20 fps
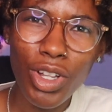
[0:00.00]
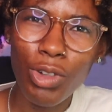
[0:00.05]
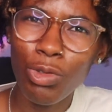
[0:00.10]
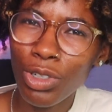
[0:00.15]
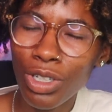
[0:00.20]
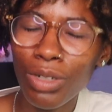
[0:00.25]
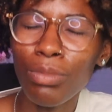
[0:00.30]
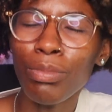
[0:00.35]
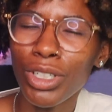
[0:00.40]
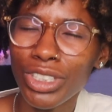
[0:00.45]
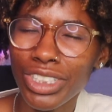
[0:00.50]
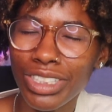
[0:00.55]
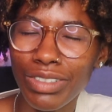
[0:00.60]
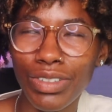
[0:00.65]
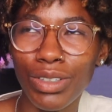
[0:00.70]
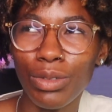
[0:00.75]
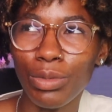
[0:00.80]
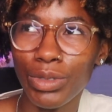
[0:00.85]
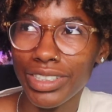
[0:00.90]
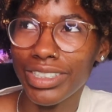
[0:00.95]
Well, most of
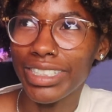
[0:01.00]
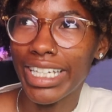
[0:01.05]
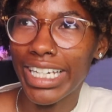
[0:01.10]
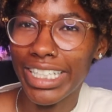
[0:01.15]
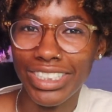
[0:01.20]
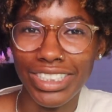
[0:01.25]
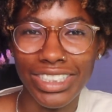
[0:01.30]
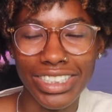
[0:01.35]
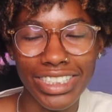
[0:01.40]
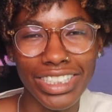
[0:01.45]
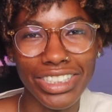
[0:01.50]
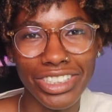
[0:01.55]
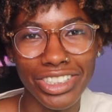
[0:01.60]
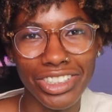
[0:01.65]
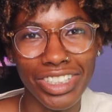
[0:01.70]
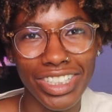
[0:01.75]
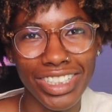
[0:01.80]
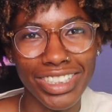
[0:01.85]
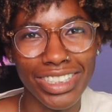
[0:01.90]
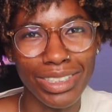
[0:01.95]
it was actually
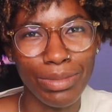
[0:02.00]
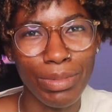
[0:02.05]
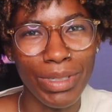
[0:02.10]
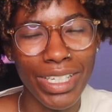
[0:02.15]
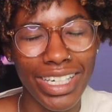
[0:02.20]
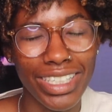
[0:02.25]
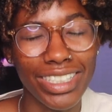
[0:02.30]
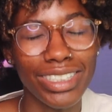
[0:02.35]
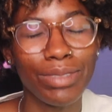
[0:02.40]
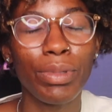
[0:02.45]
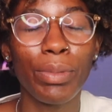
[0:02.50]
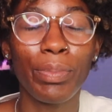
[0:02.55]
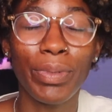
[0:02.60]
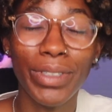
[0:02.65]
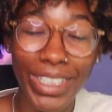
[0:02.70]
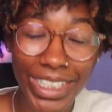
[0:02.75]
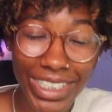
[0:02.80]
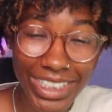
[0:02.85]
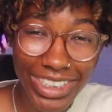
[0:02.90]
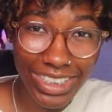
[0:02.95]
illustration, to be honest, but
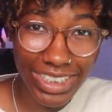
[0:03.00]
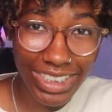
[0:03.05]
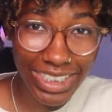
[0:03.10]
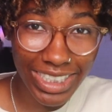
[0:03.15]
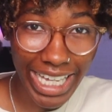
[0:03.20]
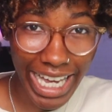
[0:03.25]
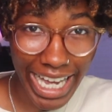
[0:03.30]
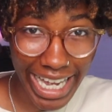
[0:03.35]
particularly the